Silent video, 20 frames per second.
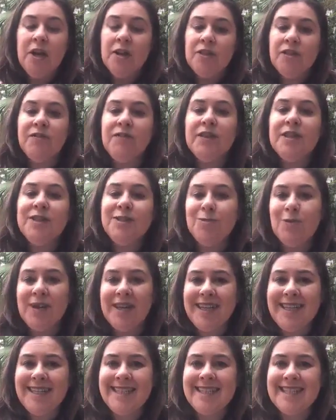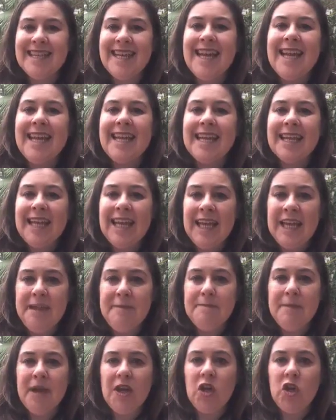The first one is,
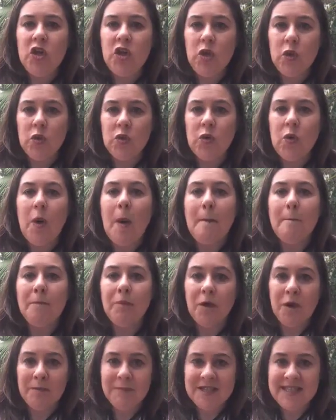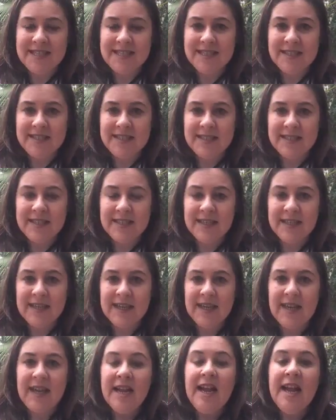keep your promises.
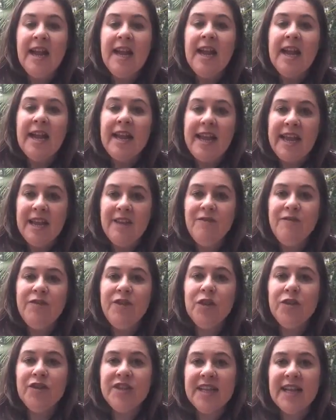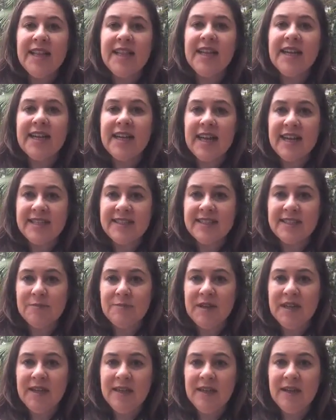If you tell a
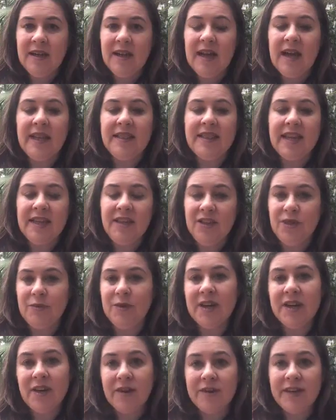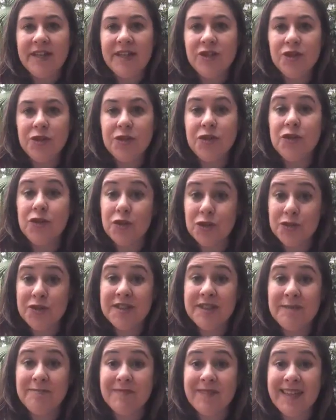customer that you are going to do
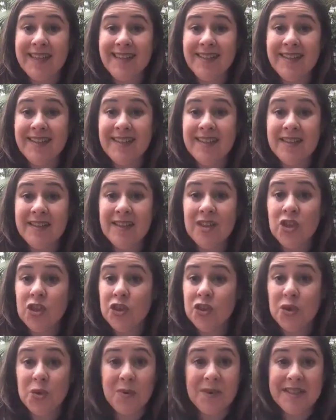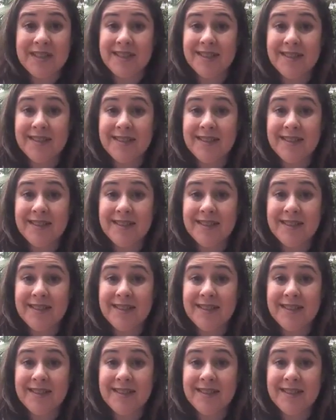something, do it.